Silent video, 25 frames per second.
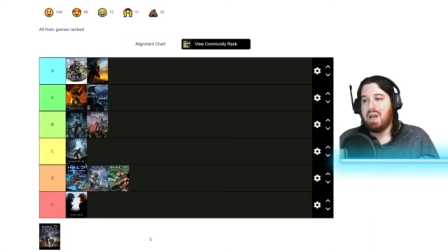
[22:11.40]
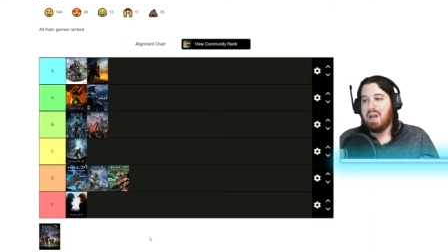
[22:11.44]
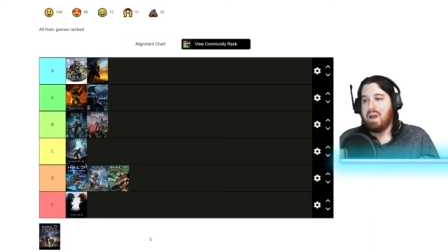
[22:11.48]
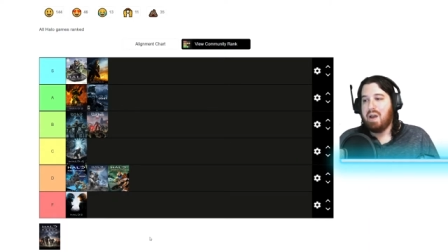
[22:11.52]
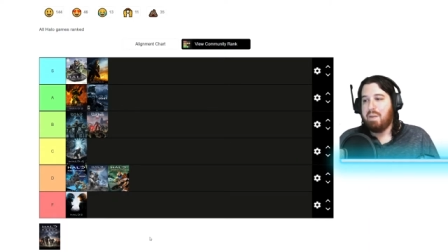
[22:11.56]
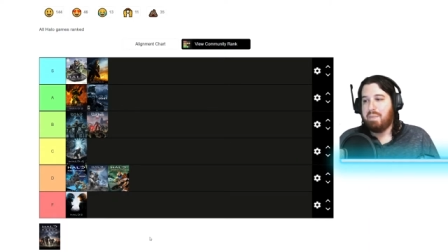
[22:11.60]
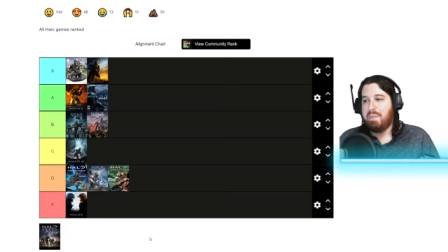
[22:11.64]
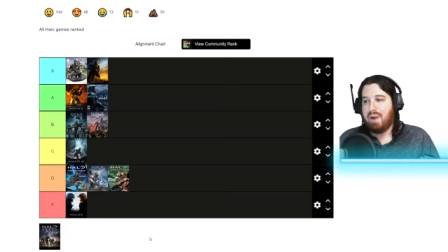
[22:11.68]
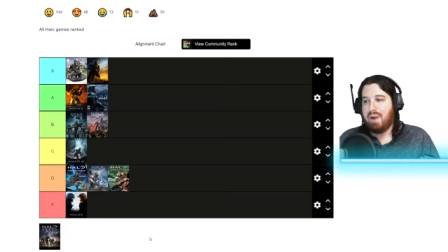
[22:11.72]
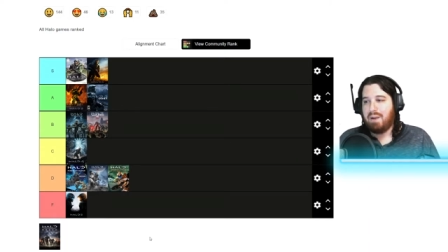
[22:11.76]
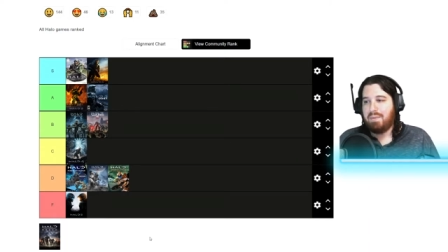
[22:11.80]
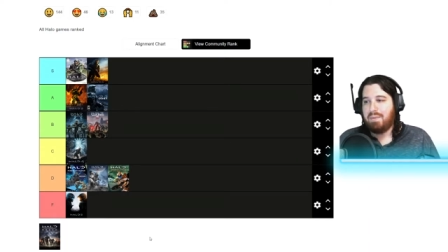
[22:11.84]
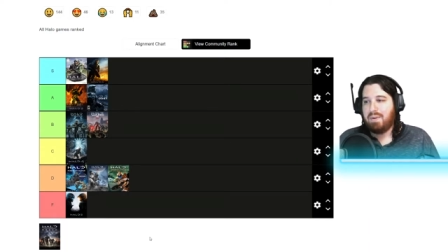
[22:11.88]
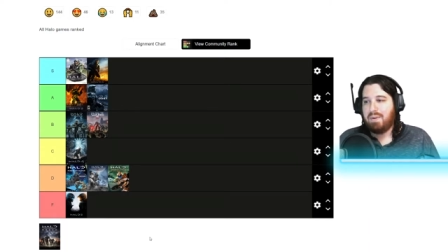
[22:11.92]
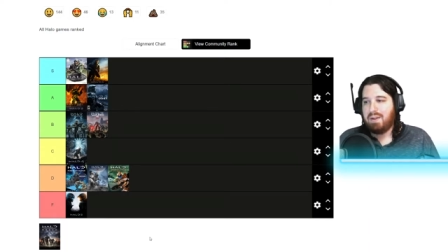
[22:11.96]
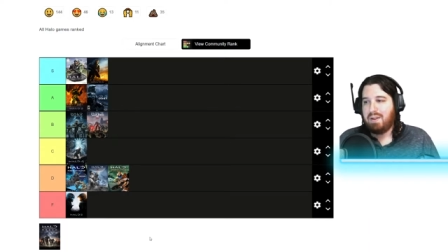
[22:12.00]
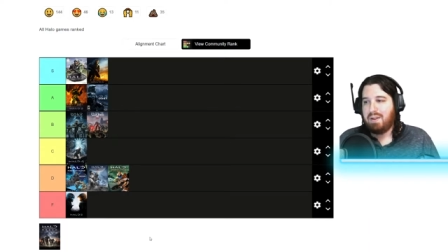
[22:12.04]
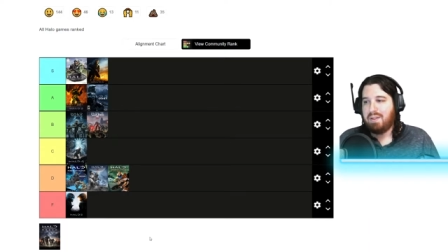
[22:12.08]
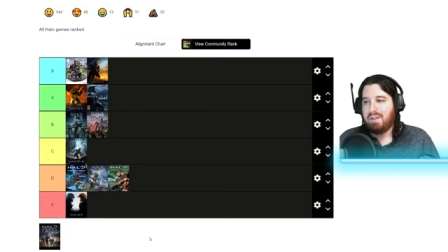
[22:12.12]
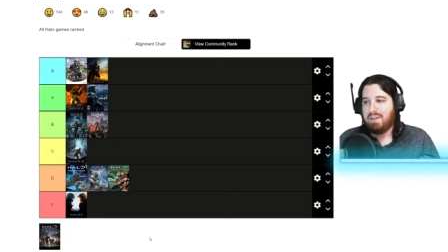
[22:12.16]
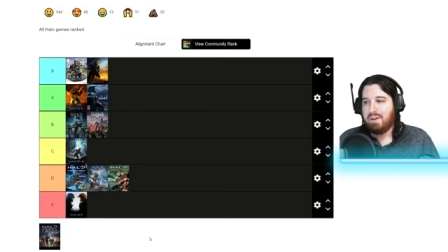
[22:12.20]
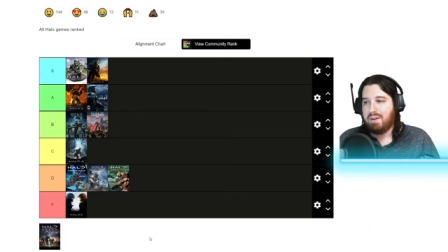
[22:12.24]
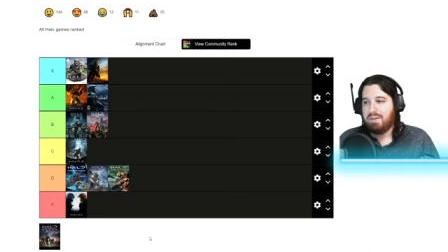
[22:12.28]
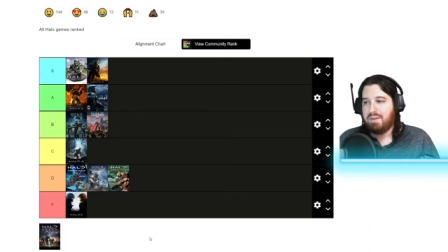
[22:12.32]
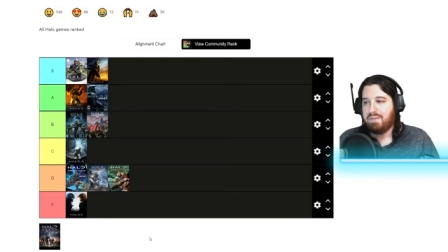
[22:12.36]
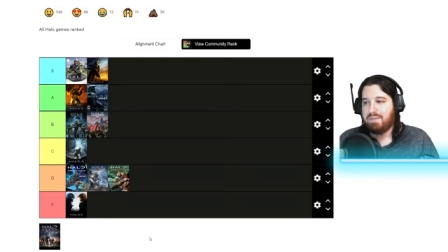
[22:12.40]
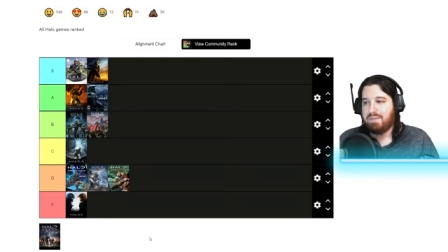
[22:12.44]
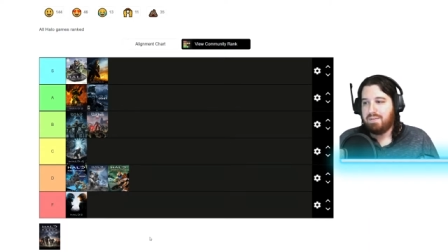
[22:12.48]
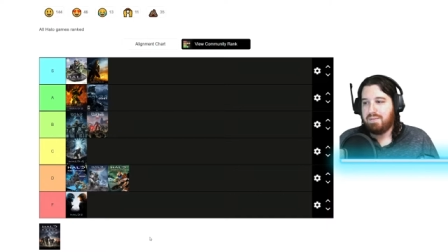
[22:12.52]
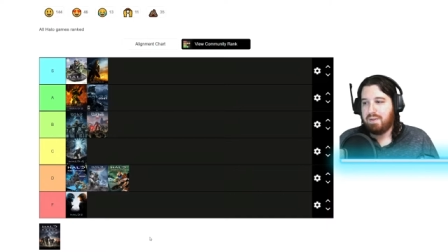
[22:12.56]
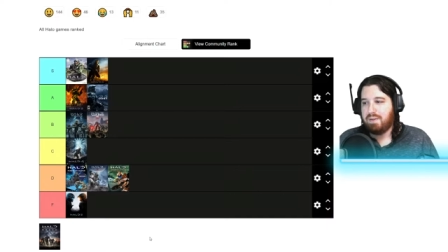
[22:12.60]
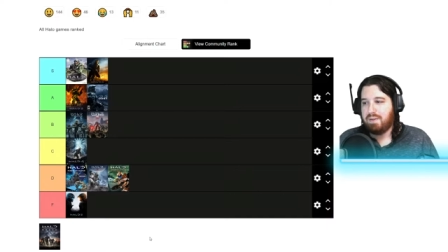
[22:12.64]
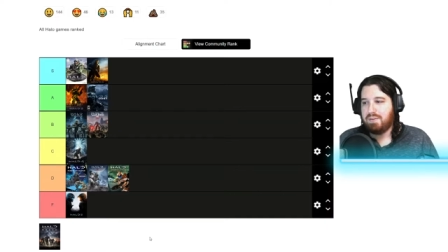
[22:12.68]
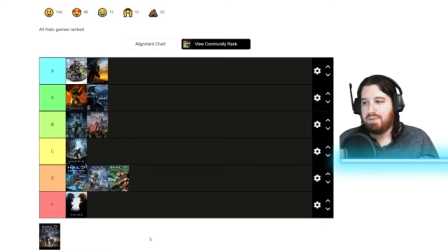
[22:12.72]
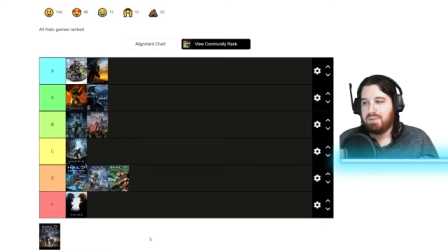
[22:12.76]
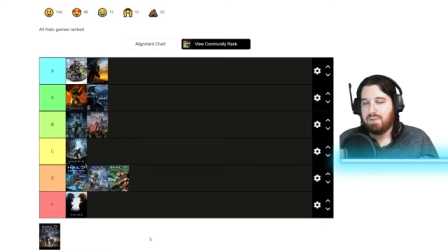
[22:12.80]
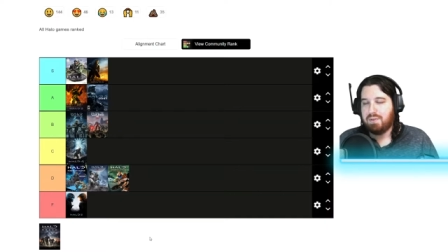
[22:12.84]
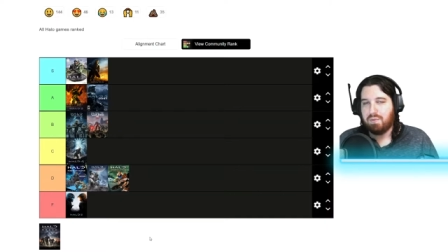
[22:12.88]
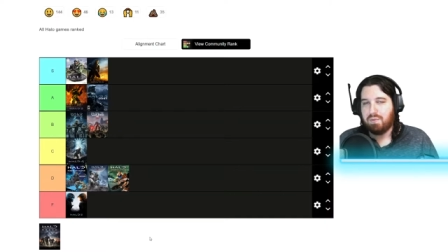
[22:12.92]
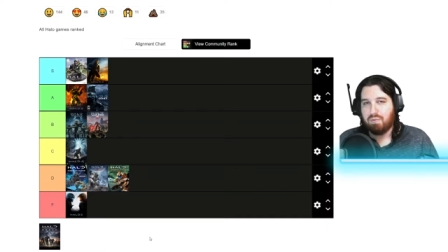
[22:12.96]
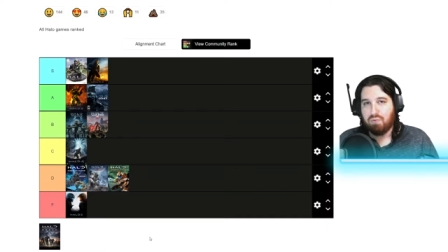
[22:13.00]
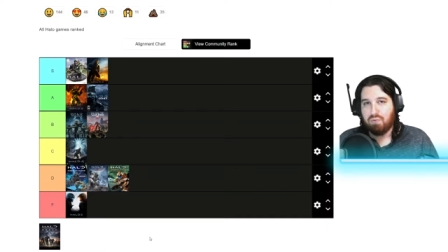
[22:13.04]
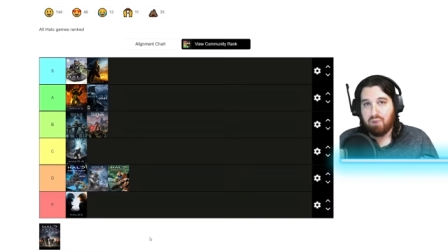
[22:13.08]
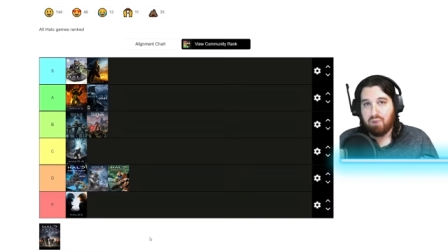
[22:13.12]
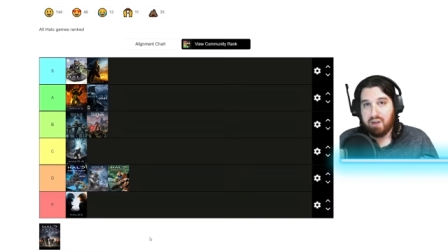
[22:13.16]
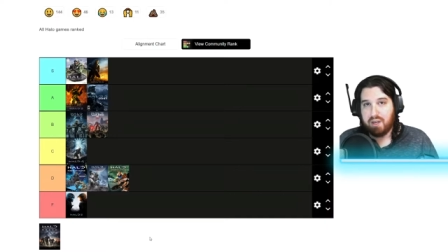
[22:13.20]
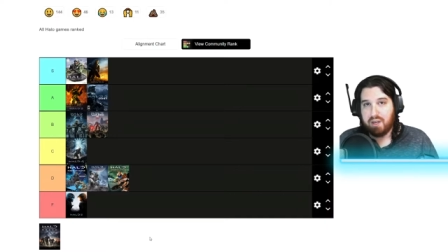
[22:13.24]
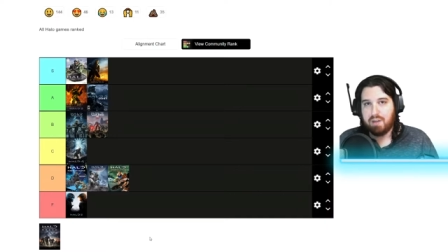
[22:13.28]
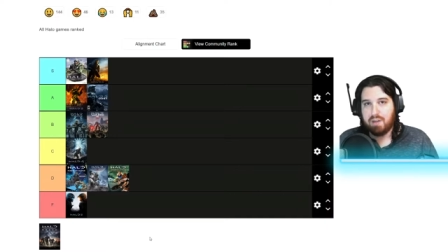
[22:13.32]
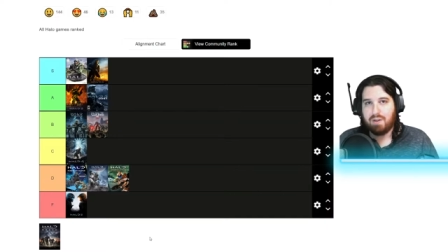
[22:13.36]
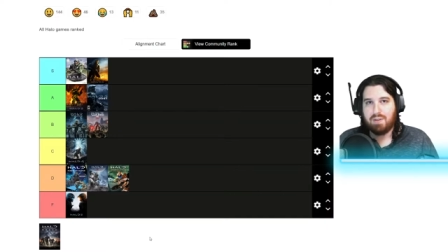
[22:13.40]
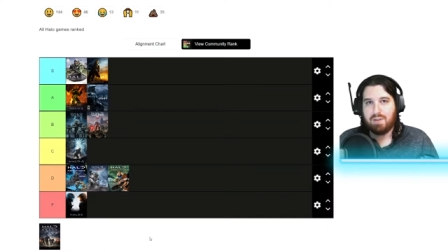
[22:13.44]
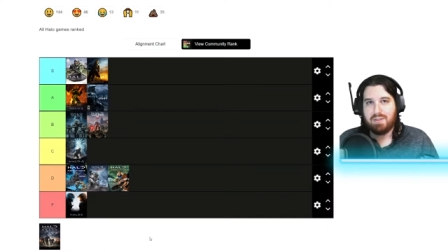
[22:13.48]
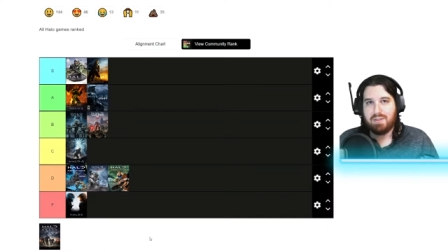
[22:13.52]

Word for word: probably the first real